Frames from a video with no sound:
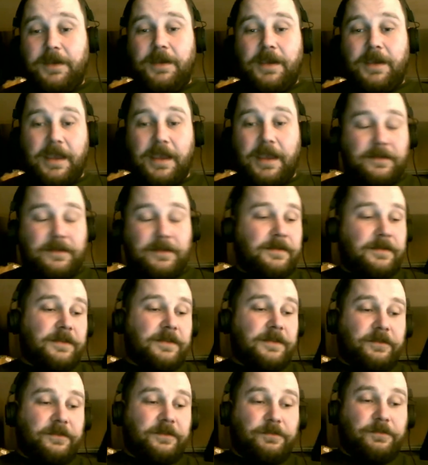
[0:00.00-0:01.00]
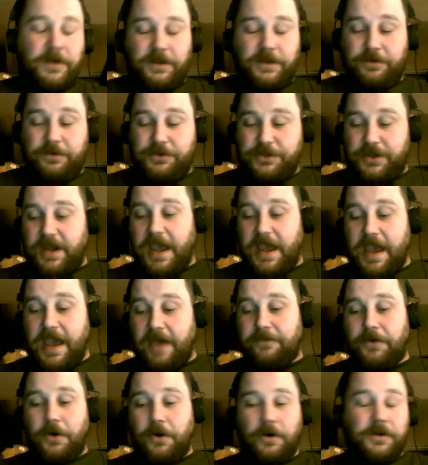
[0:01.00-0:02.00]
Hey, this is what you should
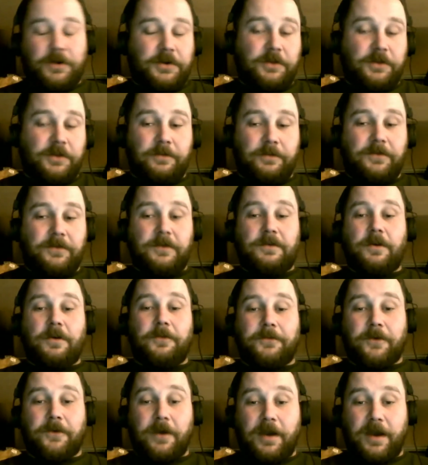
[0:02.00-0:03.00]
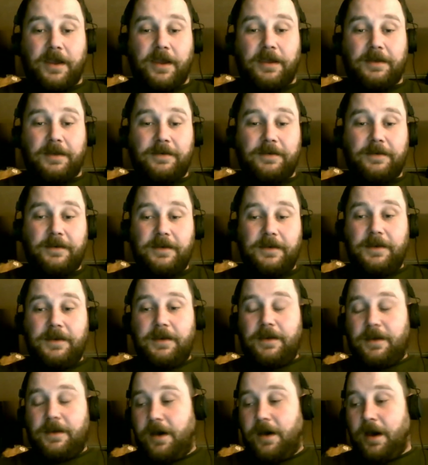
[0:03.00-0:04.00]
have on you if you go for a hike.
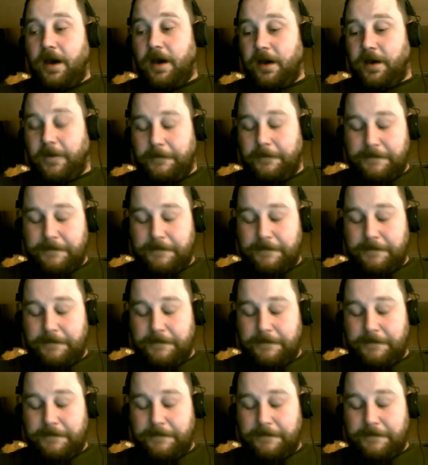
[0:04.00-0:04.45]
I